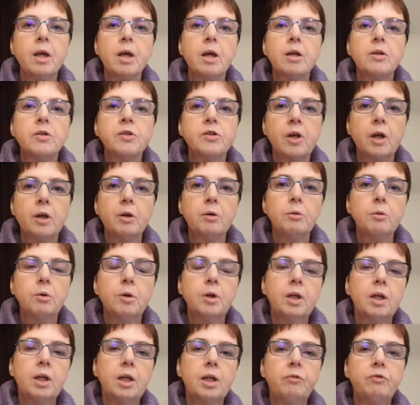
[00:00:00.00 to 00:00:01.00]
So
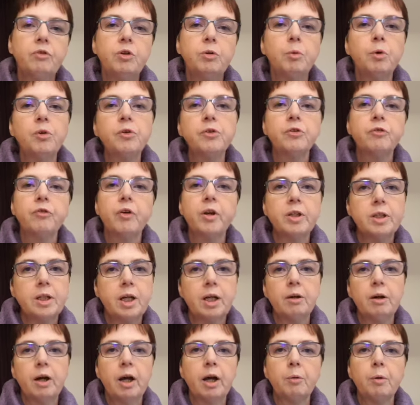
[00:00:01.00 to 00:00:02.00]
if you want to find
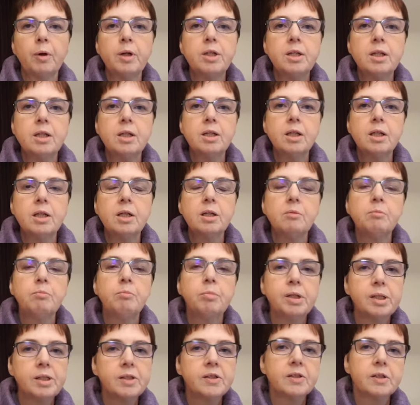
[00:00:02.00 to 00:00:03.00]
out how I did it,
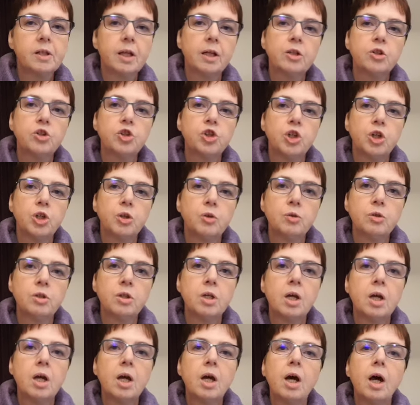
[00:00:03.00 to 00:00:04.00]
please stay tuned,
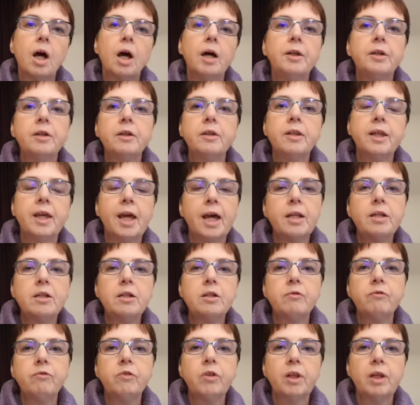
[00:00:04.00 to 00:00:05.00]
and at the end
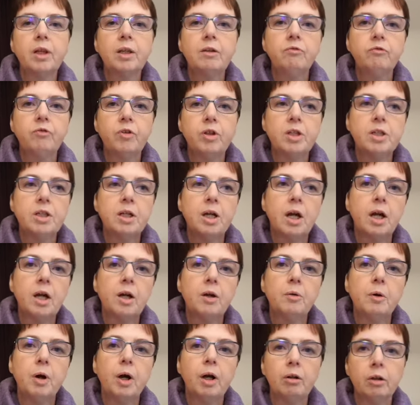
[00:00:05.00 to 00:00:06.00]
of the
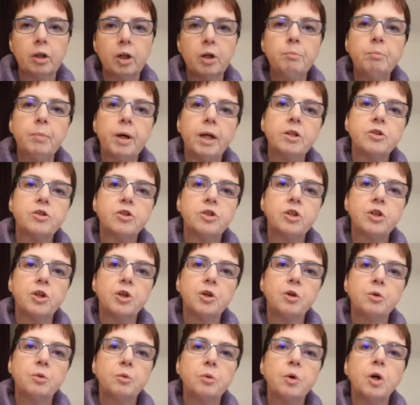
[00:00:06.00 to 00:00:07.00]
video I'll come back to
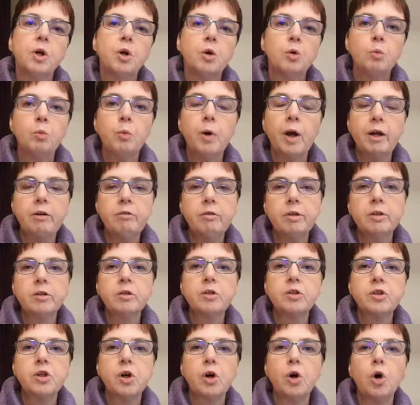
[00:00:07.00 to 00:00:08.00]
you wearing the
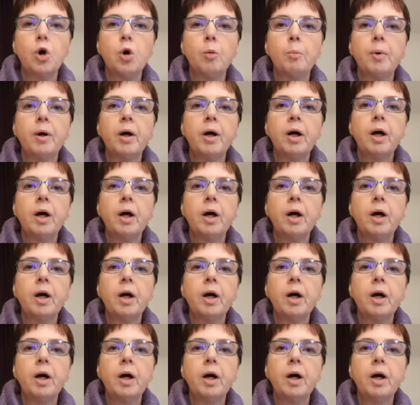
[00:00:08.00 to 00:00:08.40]
top